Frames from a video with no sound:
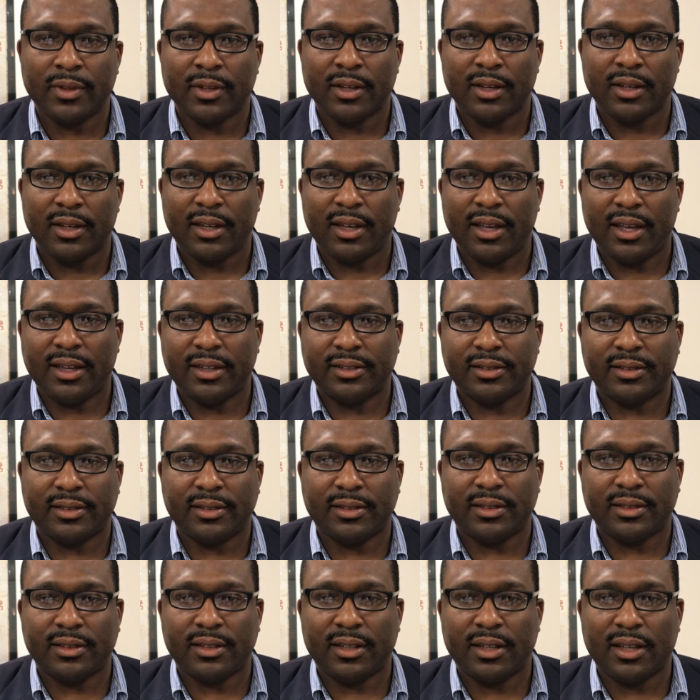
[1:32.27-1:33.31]

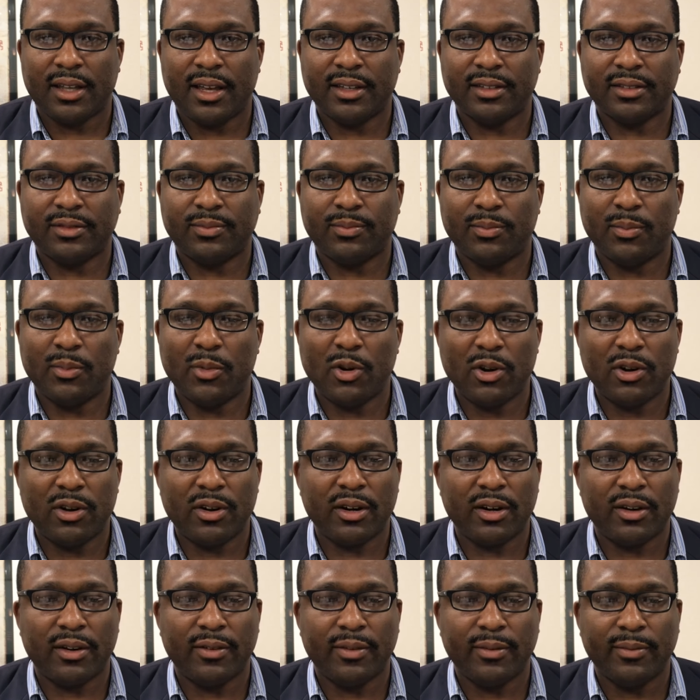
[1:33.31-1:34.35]
it's more
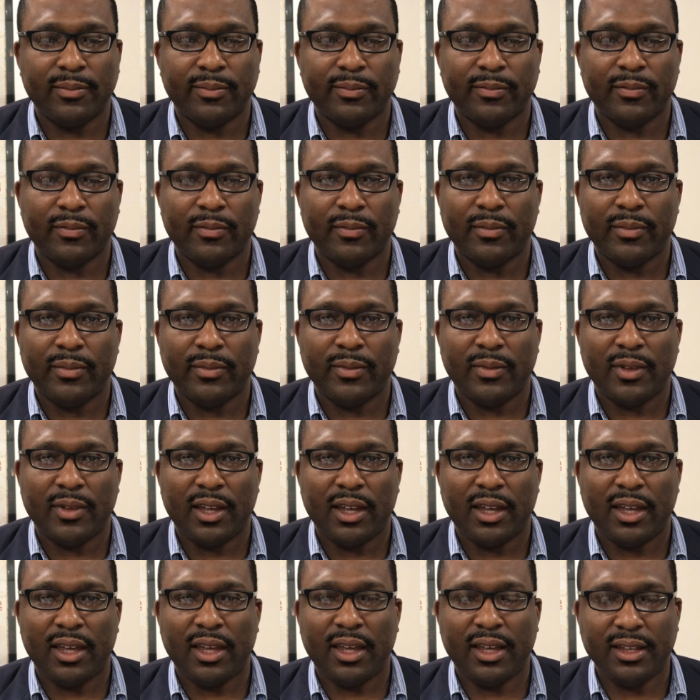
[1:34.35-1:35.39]

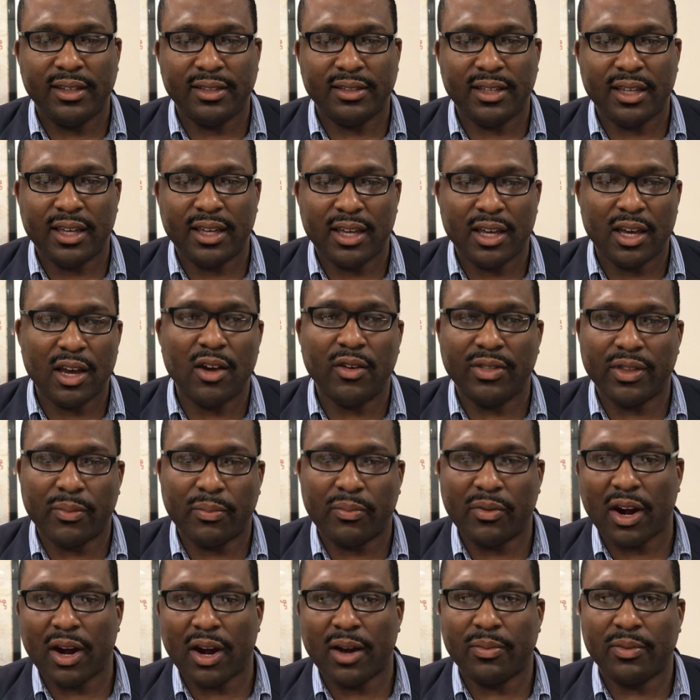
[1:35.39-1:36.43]
easy on the
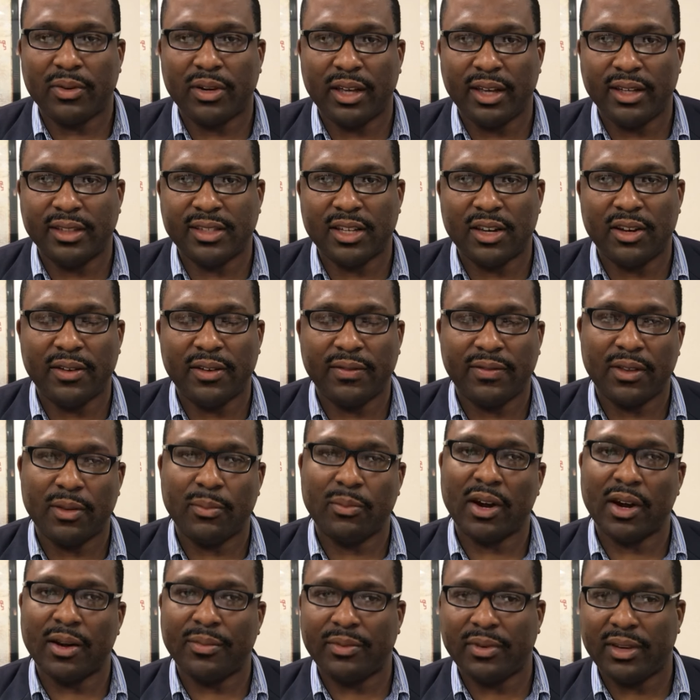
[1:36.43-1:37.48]
property. So if the
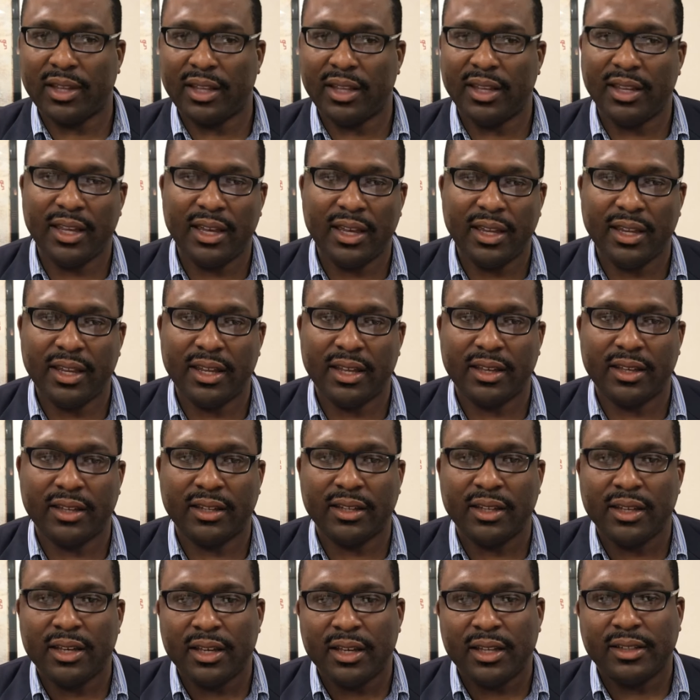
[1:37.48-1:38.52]
property needed
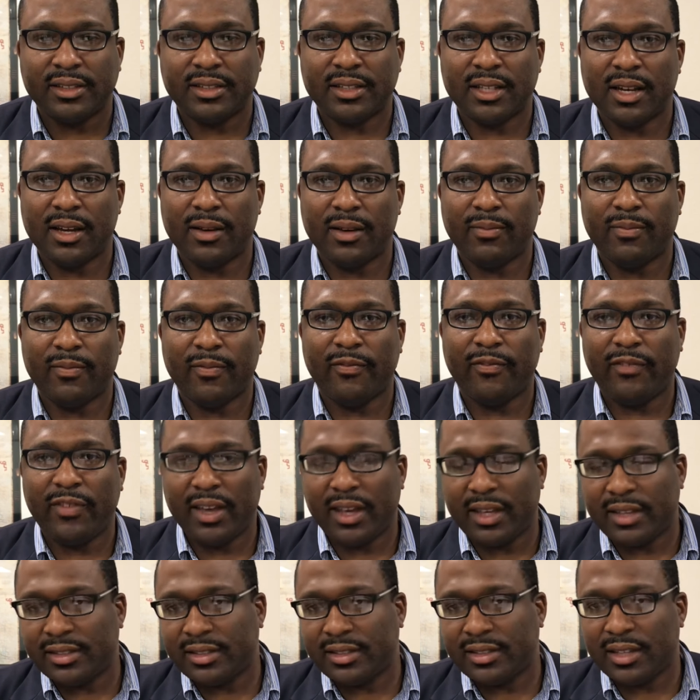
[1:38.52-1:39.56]
some
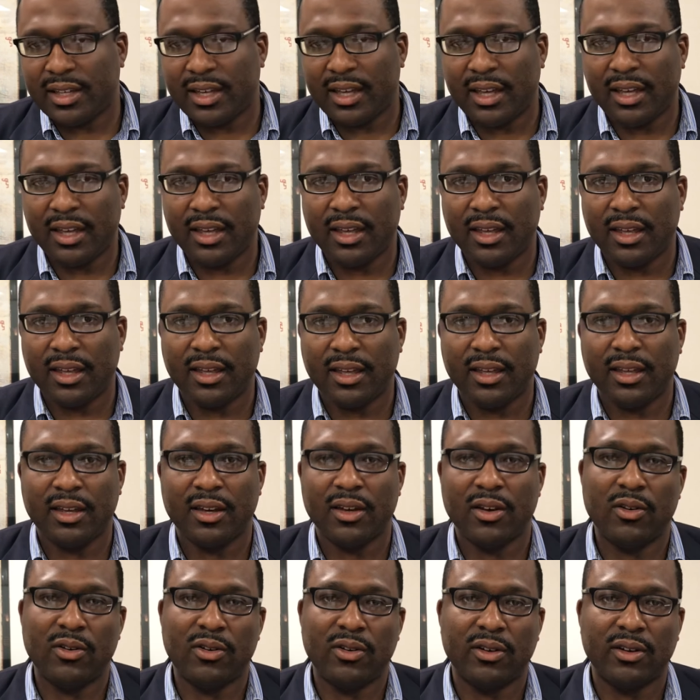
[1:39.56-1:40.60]
fixing,
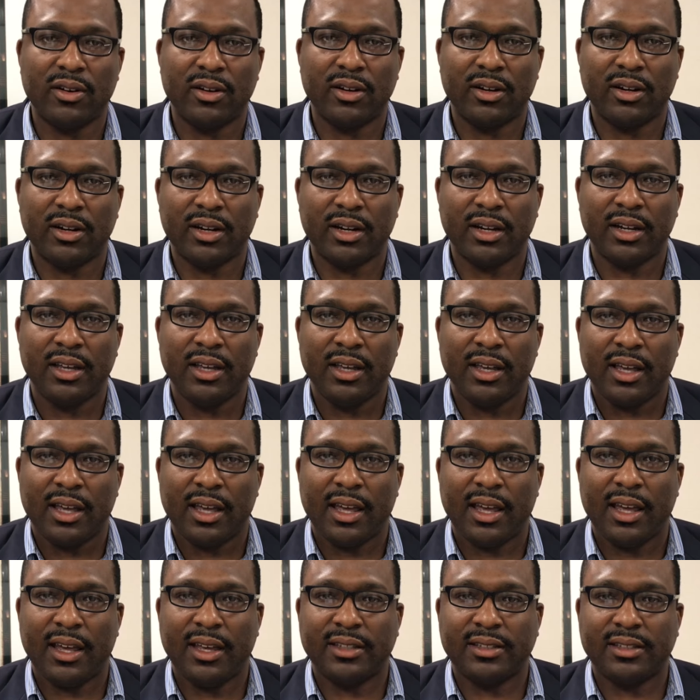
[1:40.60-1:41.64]
or
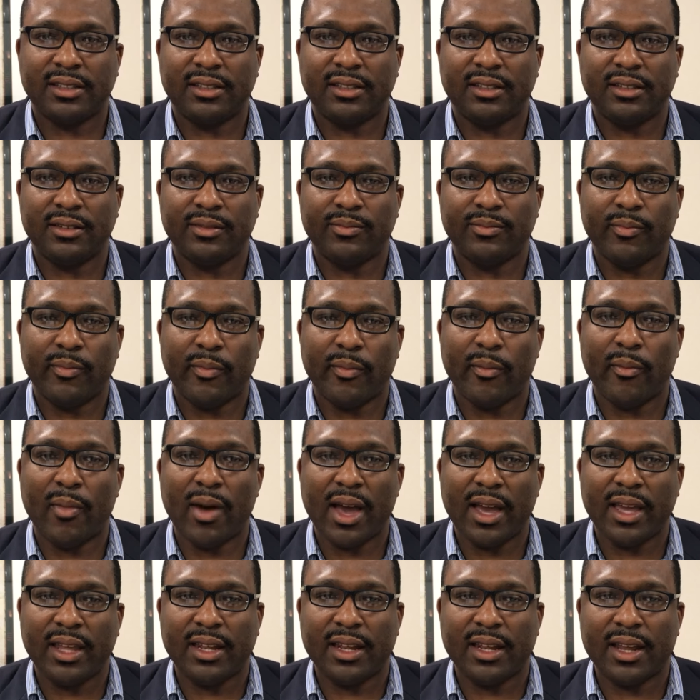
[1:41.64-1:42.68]
it might
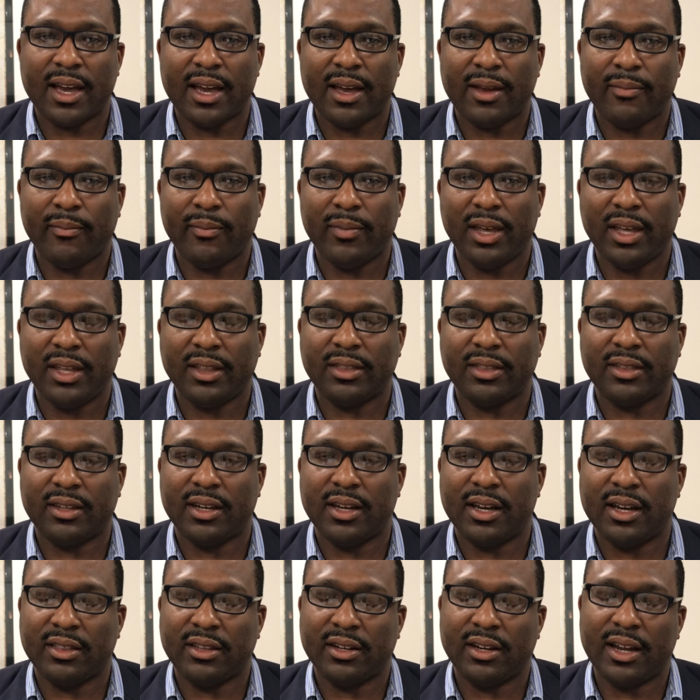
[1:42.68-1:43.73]
not meet the
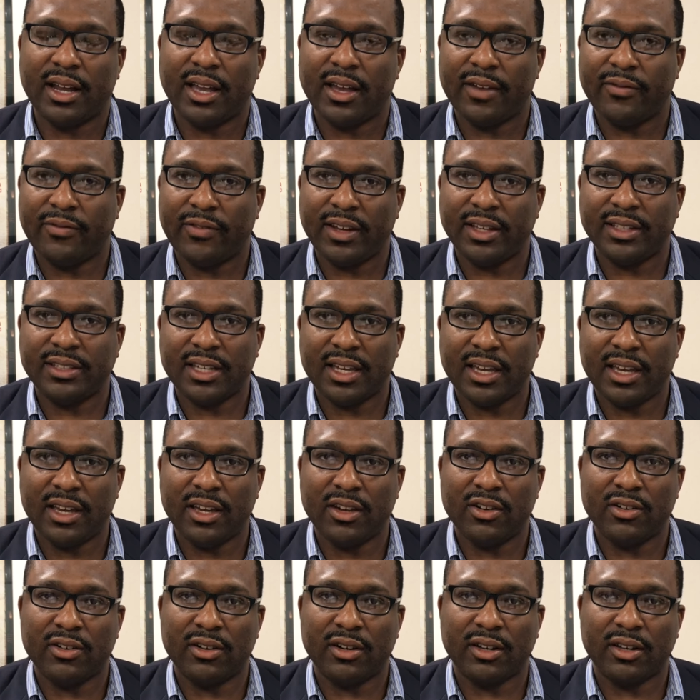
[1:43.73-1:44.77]
other FHA
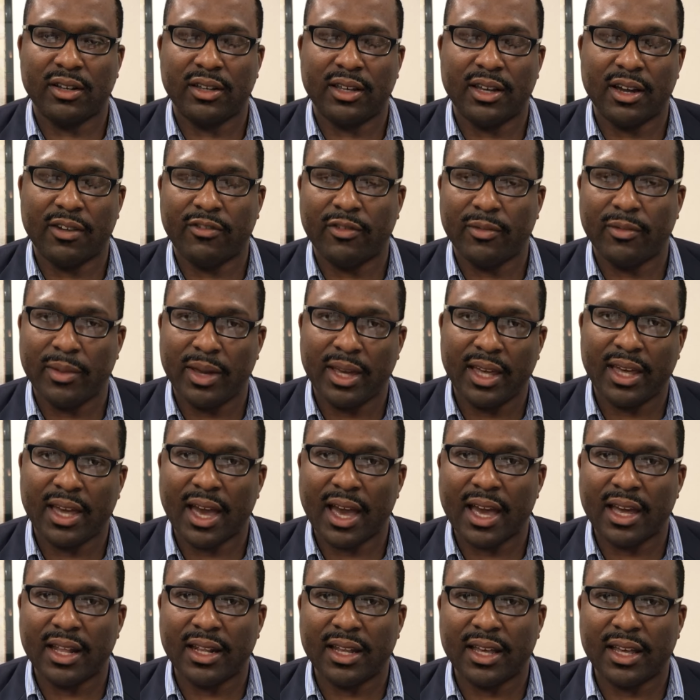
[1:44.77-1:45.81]
or government
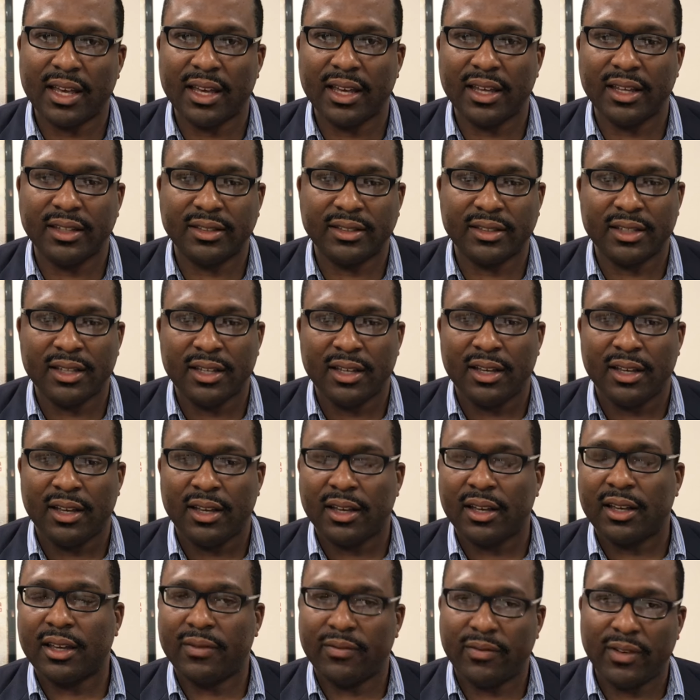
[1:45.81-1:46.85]
guidelines,
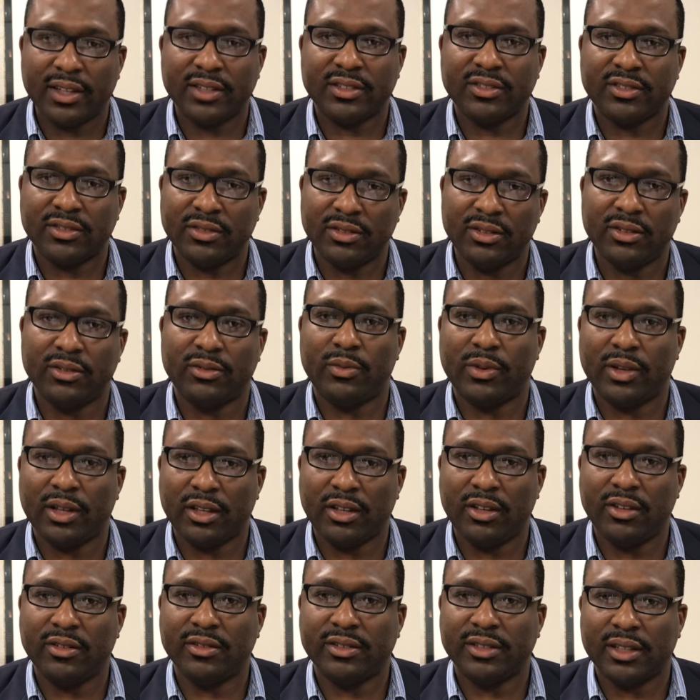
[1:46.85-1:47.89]
conventional will
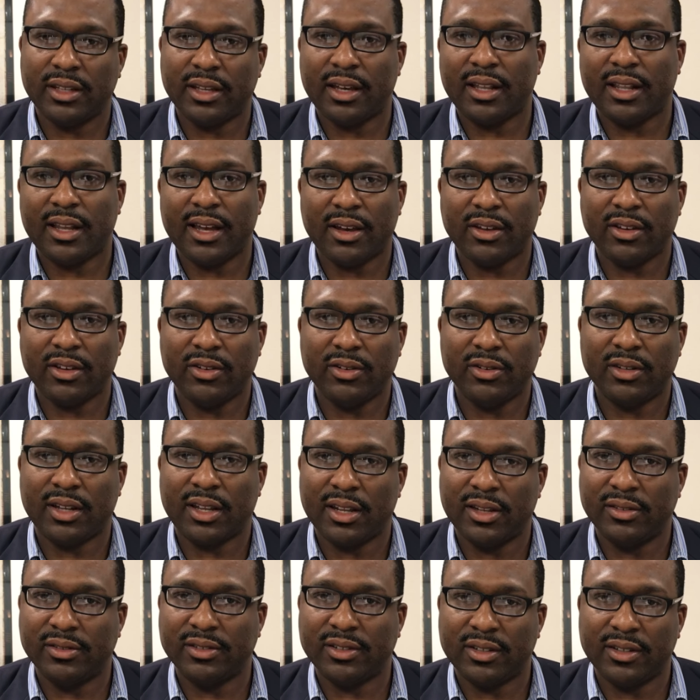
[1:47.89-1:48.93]
usually allow you to
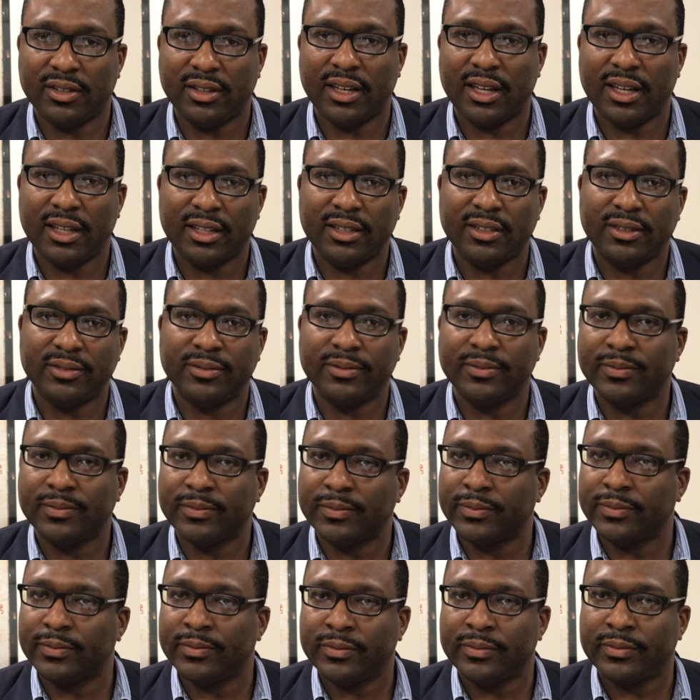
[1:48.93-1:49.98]
close on that loan,
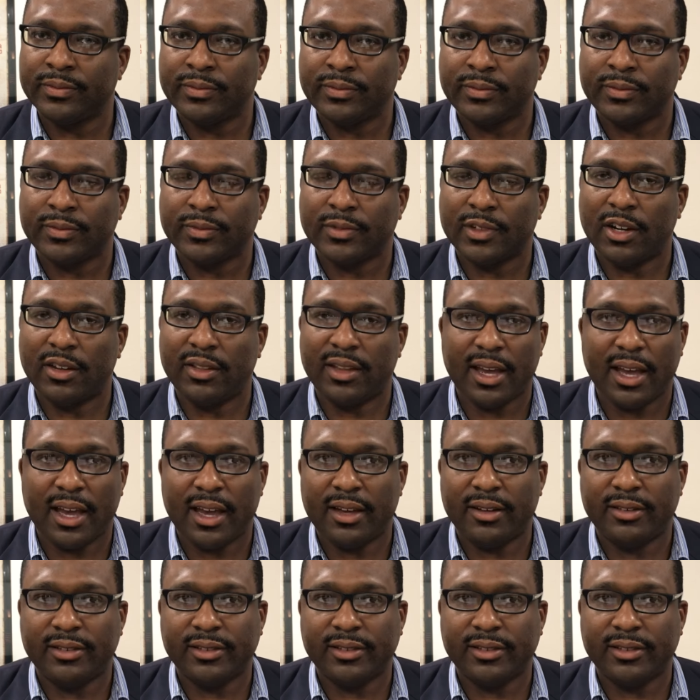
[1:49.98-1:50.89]
on that house.